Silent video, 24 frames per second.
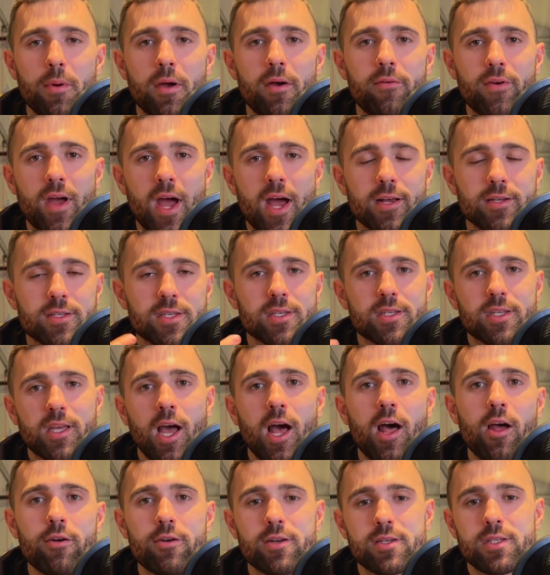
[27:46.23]
of excess
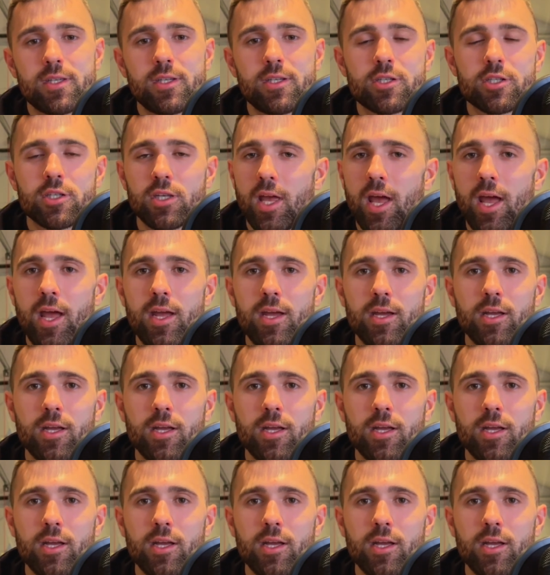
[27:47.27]
calories each day,